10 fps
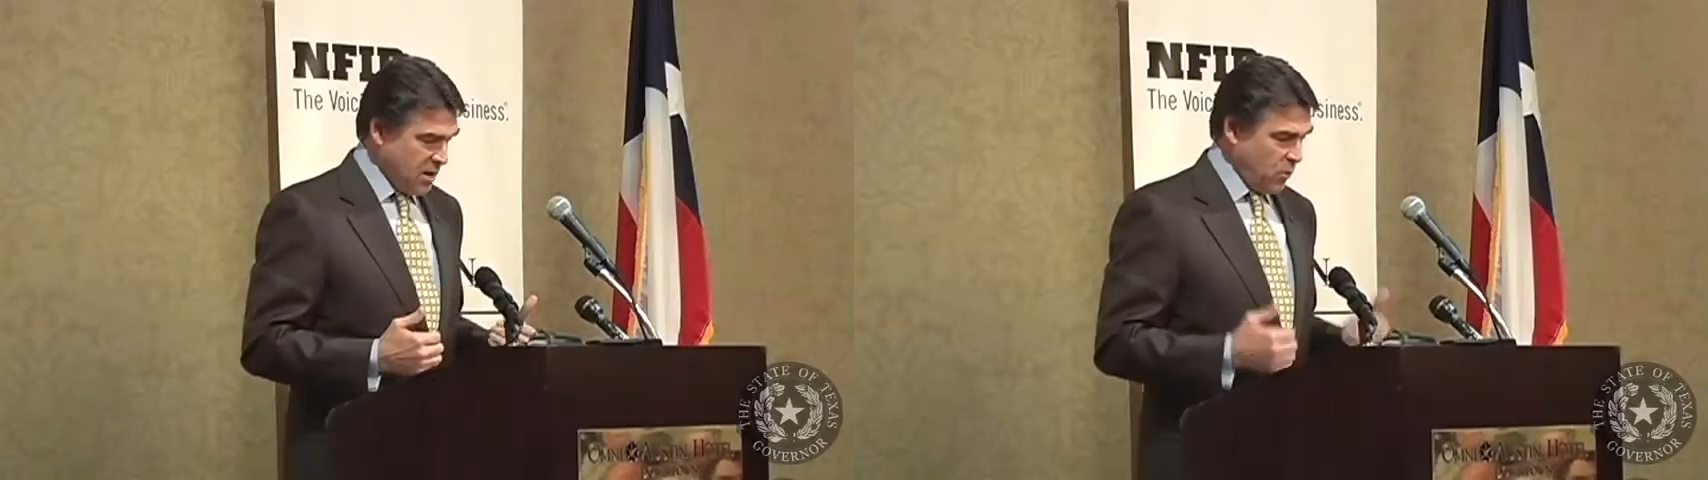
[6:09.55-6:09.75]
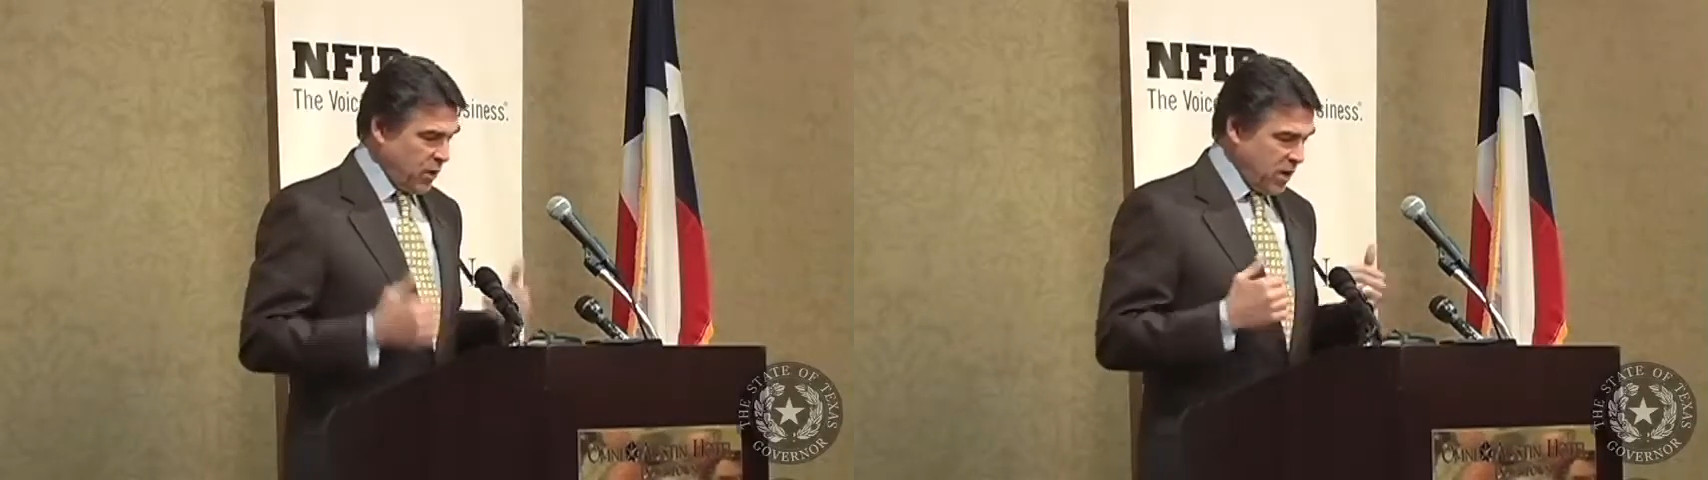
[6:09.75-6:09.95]

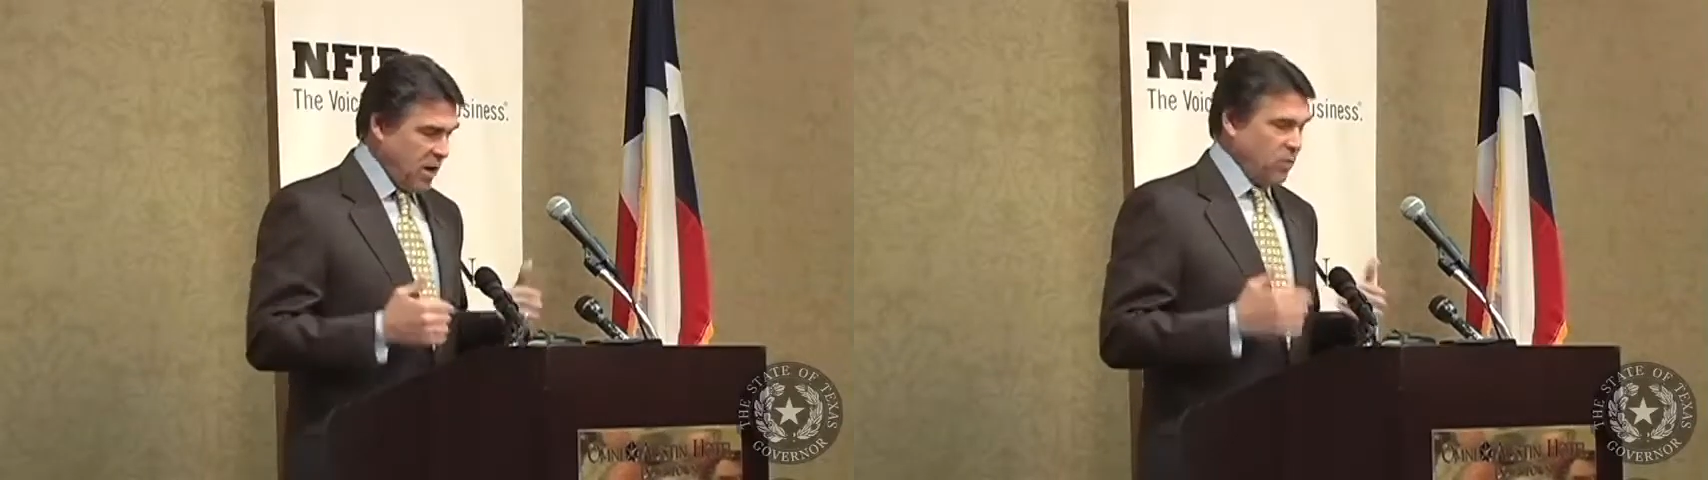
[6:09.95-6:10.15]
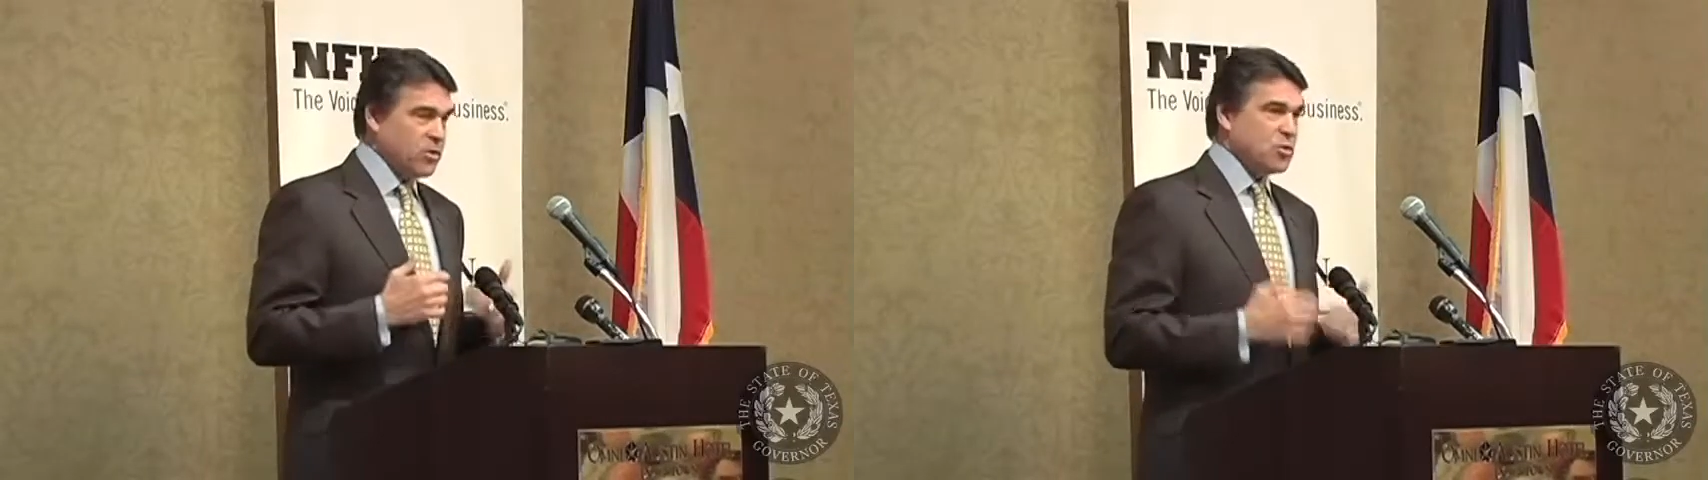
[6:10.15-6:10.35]
We
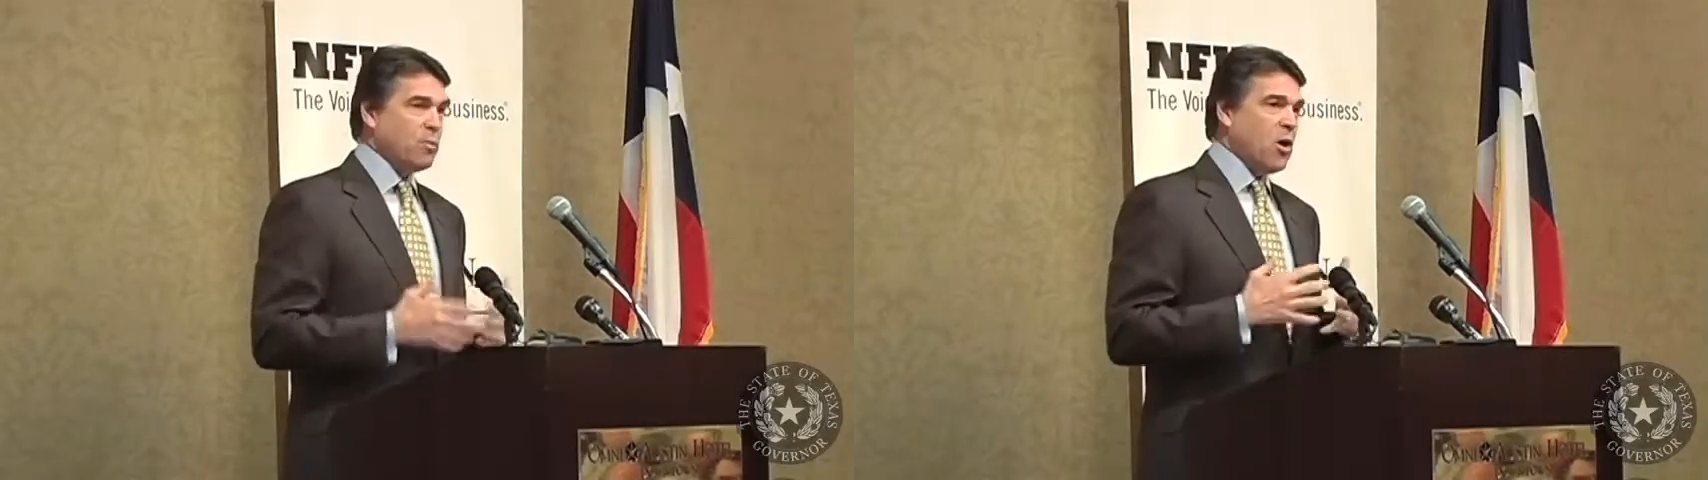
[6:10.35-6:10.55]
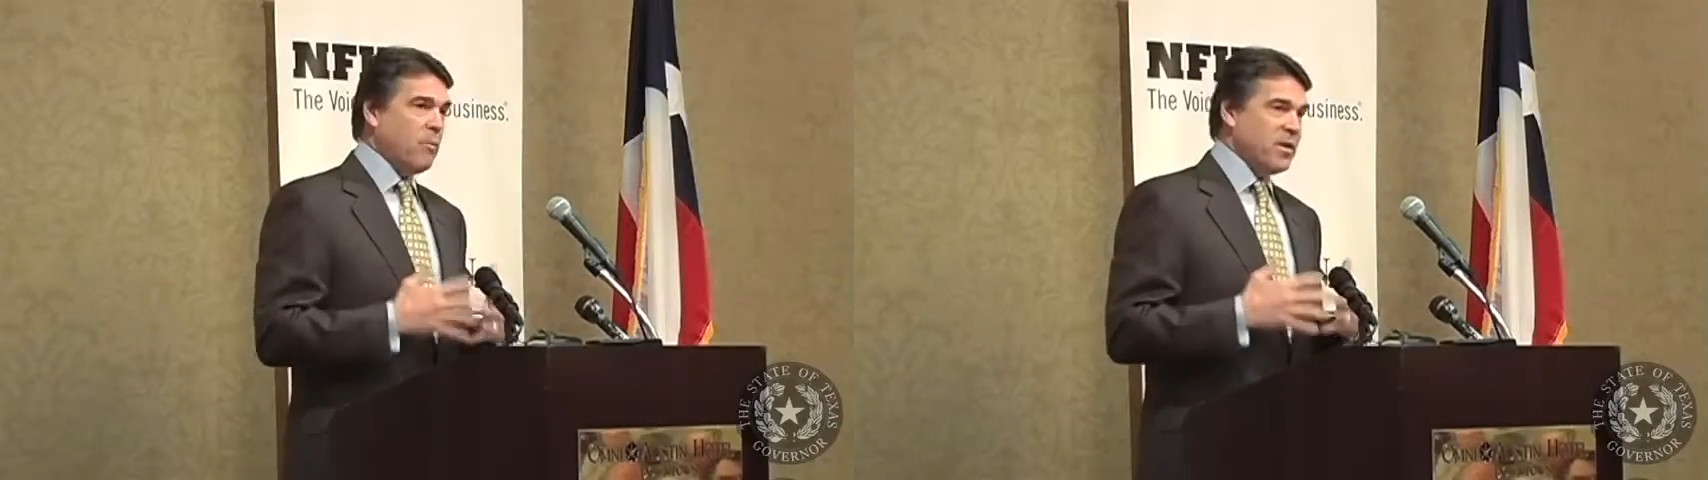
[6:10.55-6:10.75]
know that
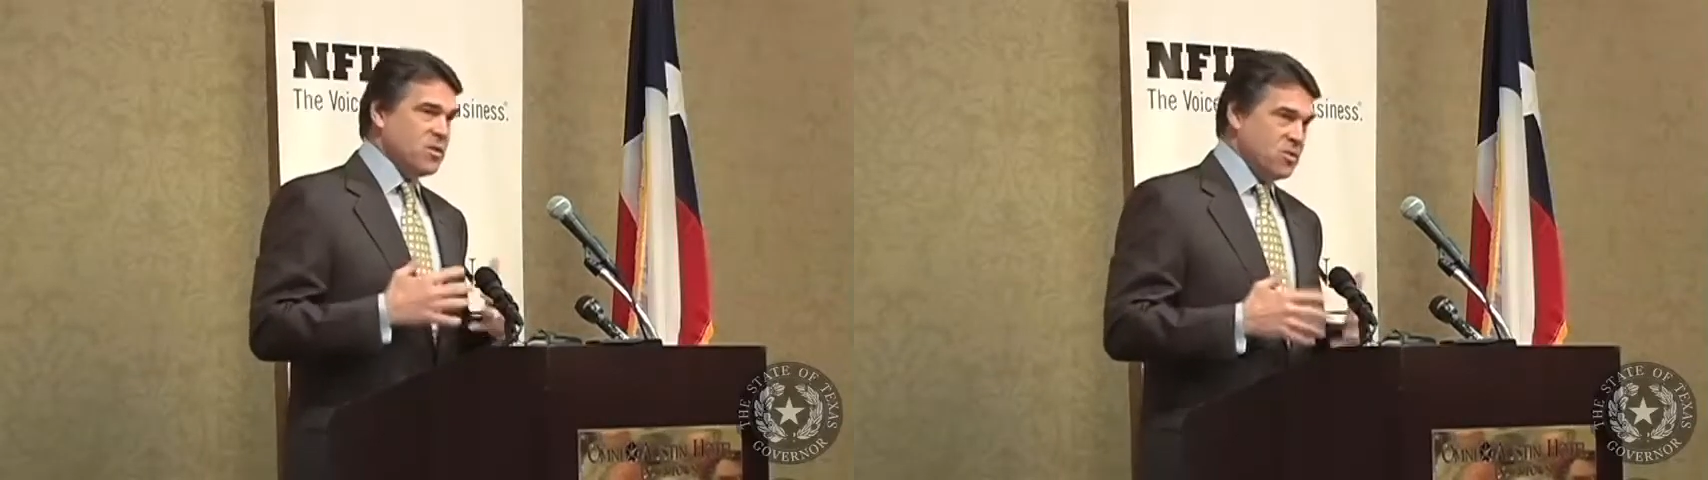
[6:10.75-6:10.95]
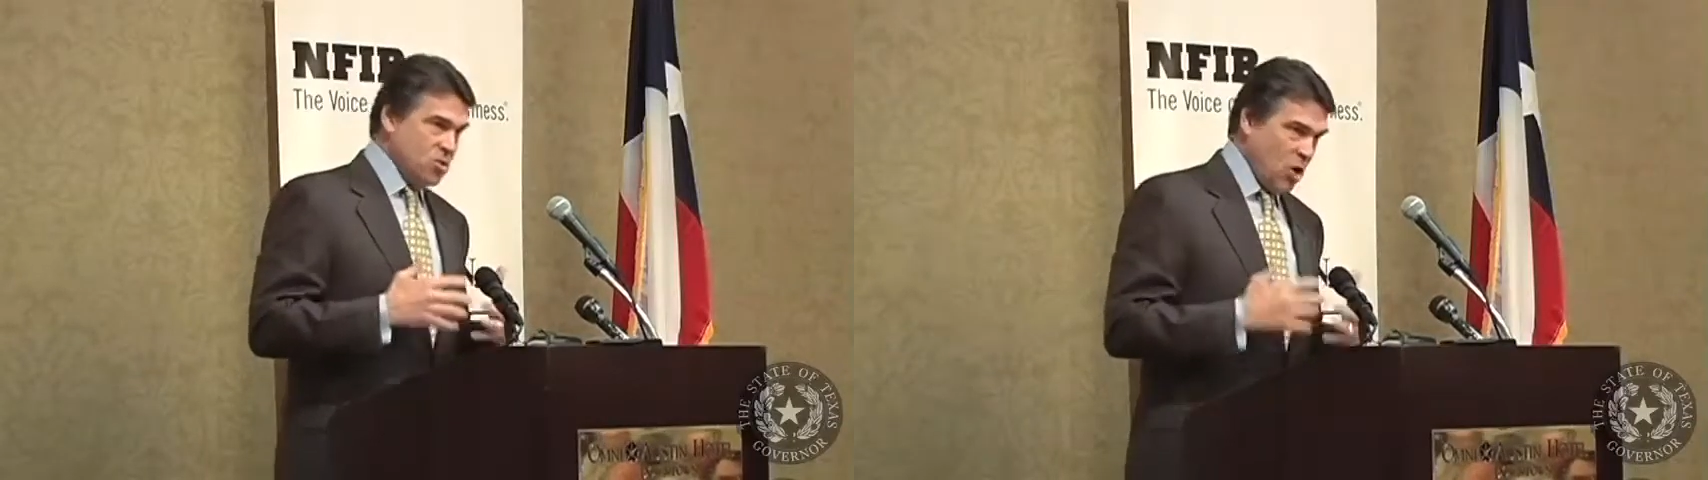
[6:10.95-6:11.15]
small
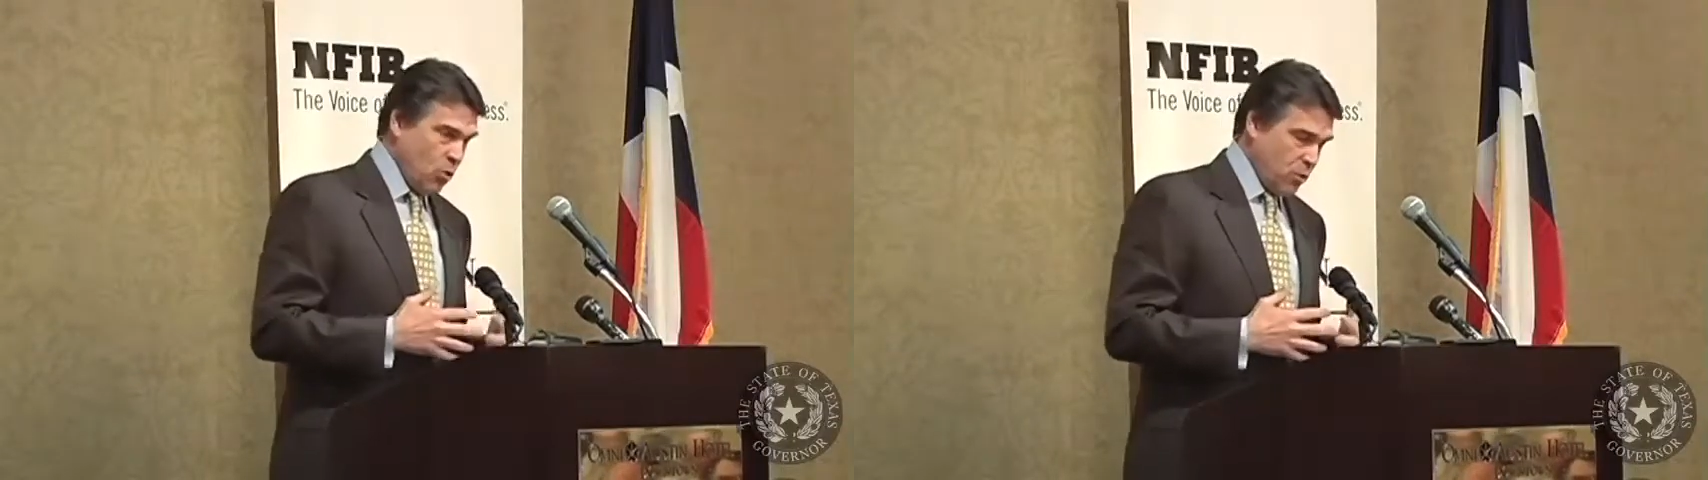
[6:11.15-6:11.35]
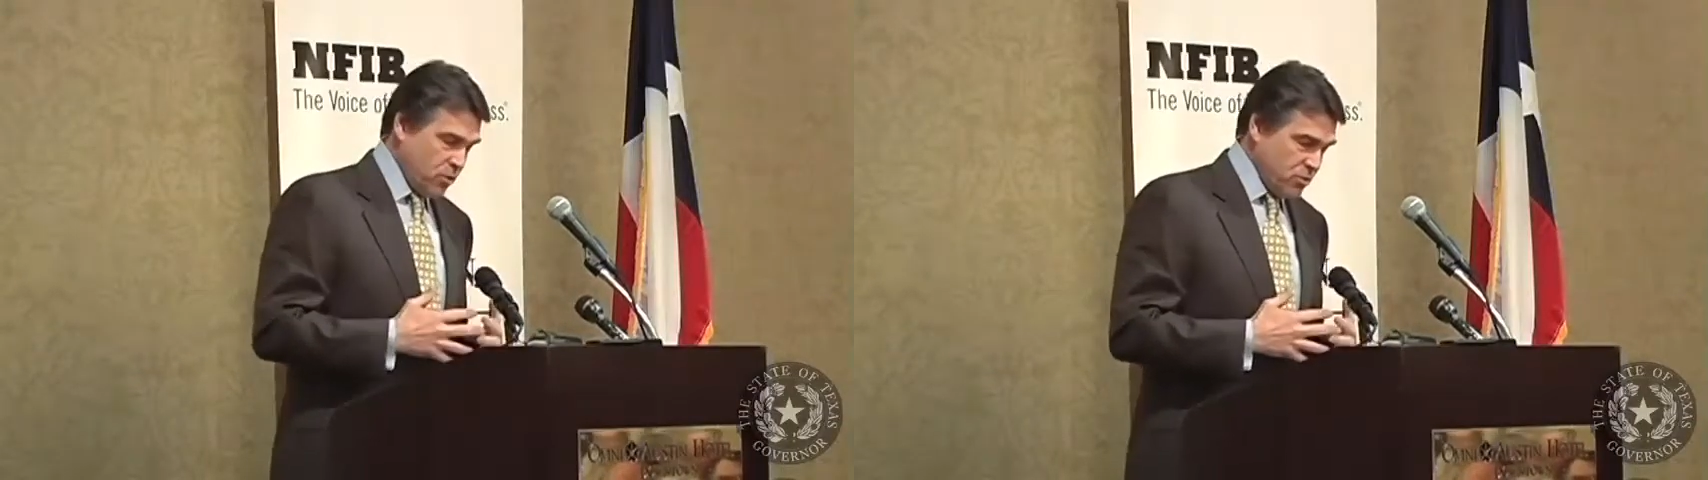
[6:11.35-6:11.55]
business
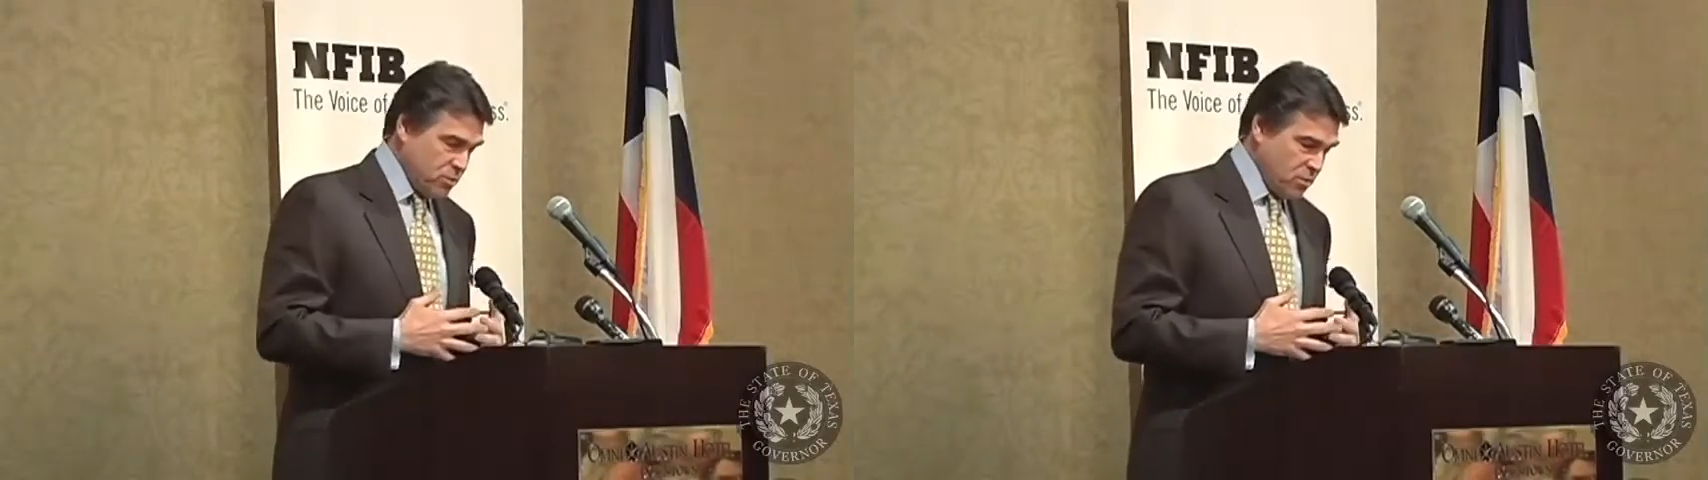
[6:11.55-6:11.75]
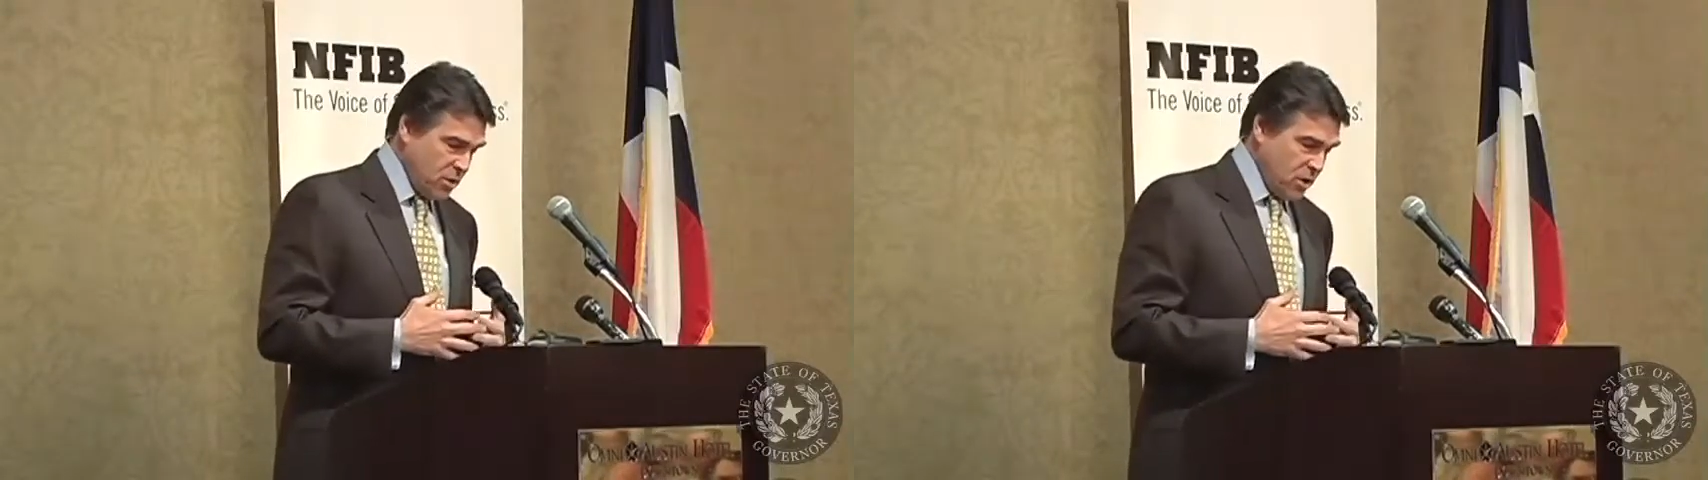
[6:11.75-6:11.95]
owners,